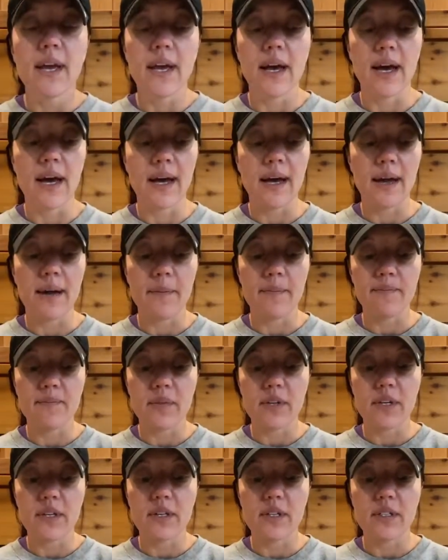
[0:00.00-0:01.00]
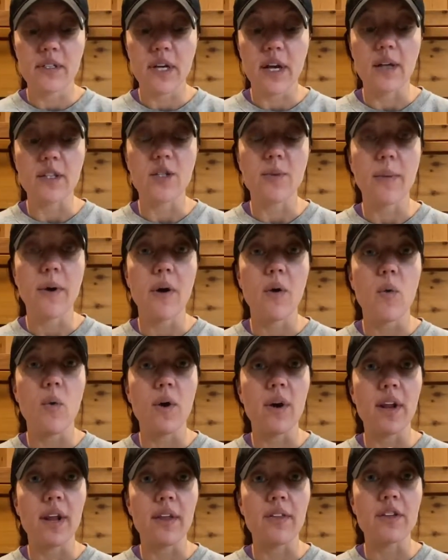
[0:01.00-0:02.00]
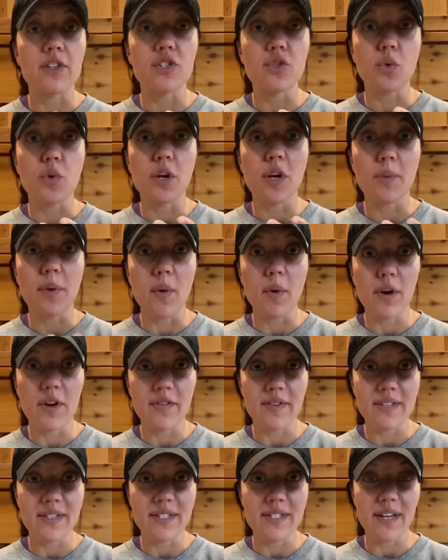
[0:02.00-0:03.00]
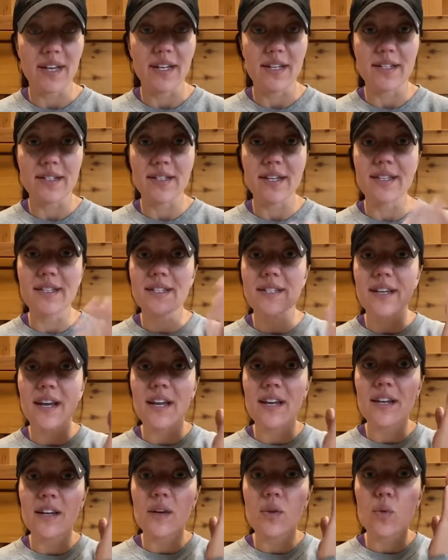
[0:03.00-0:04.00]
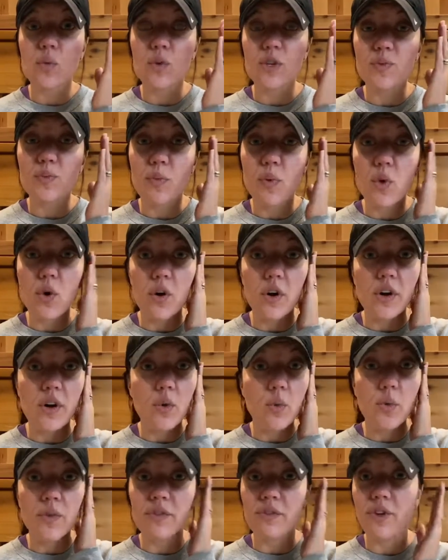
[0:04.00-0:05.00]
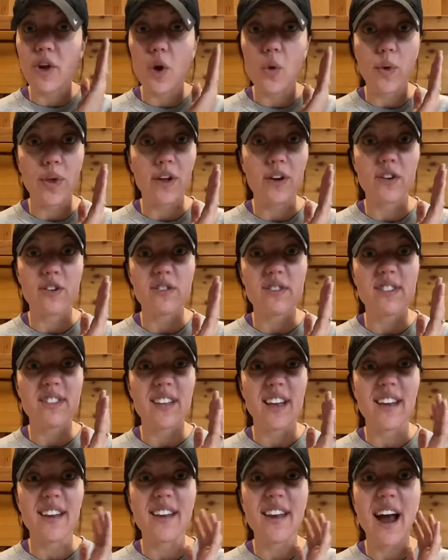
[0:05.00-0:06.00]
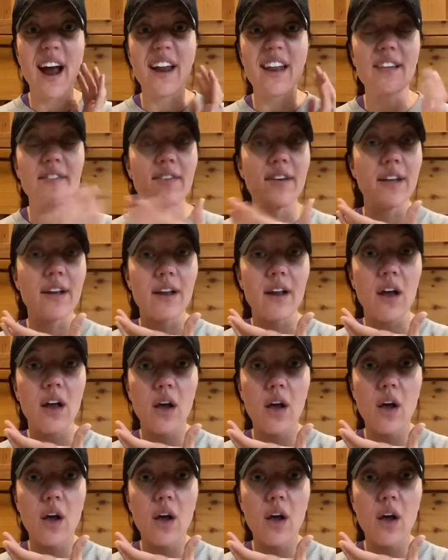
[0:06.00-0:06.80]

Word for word: uh, tells about one the story about one of his sons. His son was born with no ears and not even